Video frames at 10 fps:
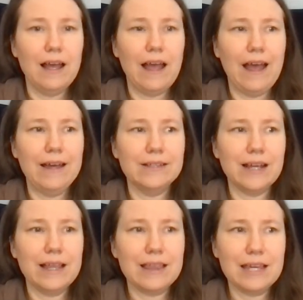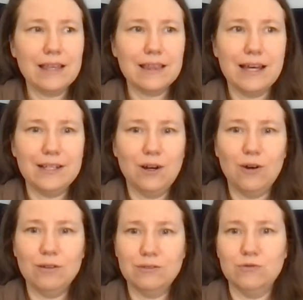And I think that
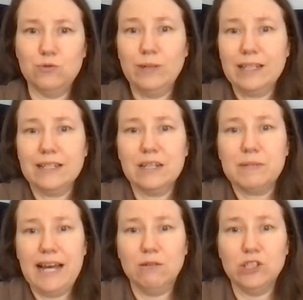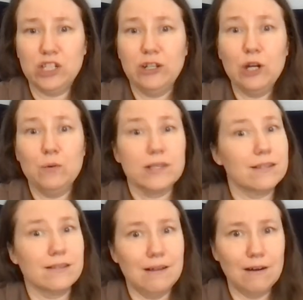really deep down, she knows this
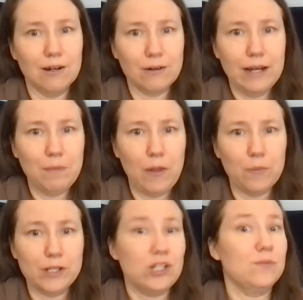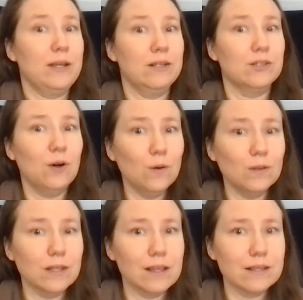is not her grandmother, but she's being
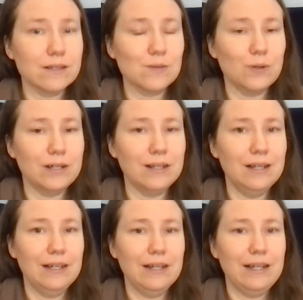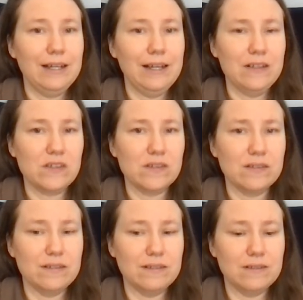told that this is what is
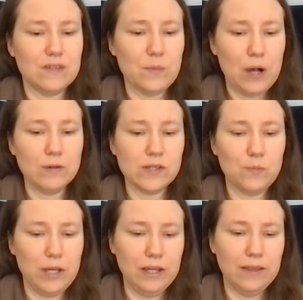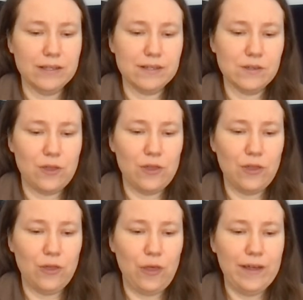supposed to be. This is
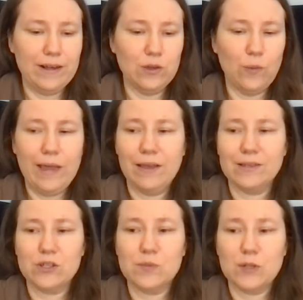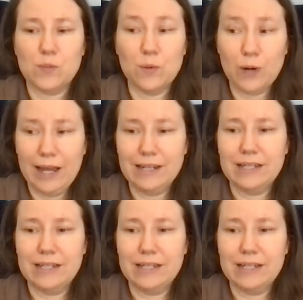the way things are supposed to be right.